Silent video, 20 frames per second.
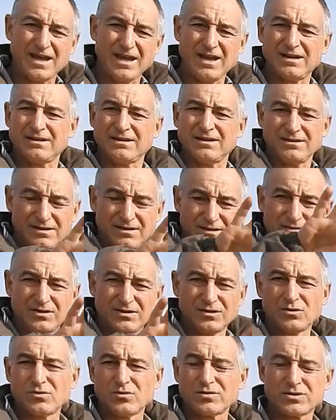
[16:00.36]
and the
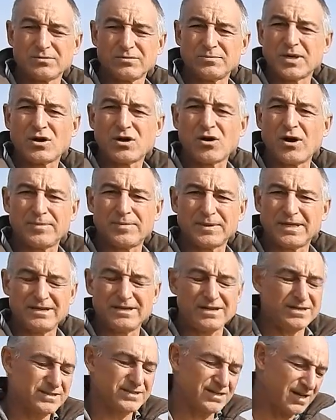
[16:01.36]
doors will be
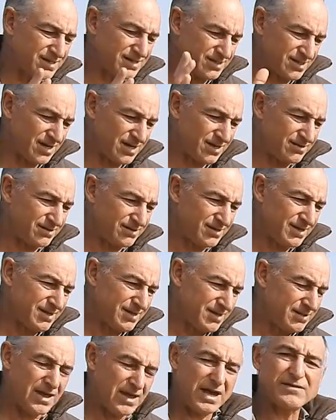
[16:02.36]
carpeted inside, so
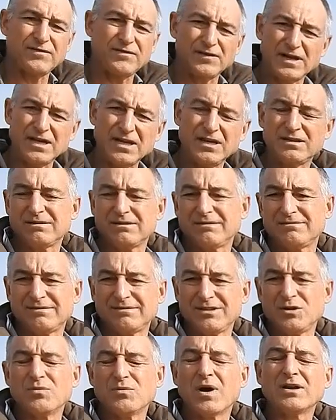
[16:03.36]
thankfully
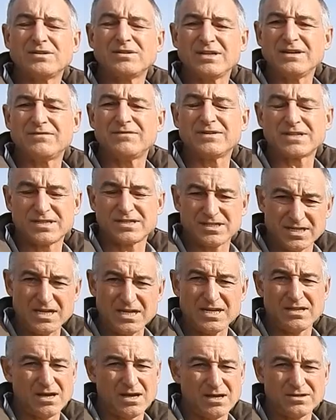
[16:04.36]
you won't even
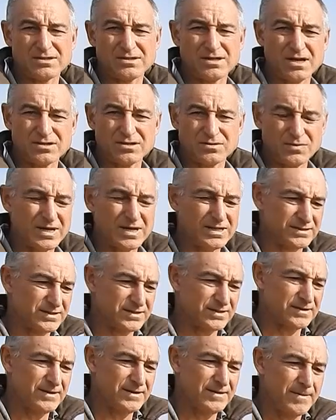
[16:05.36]
see those
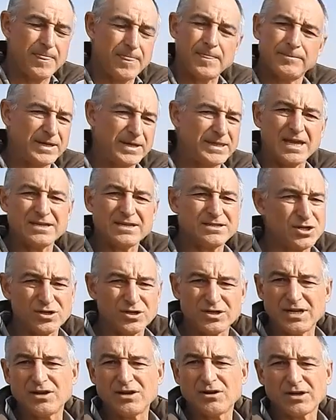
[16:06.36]
welds. But they're
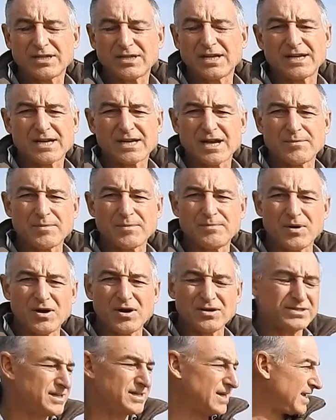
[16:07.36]
certainly not going to come
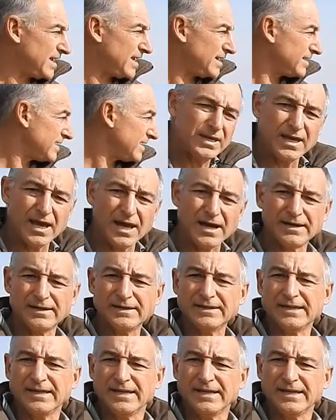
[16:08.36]
apart, and yeah,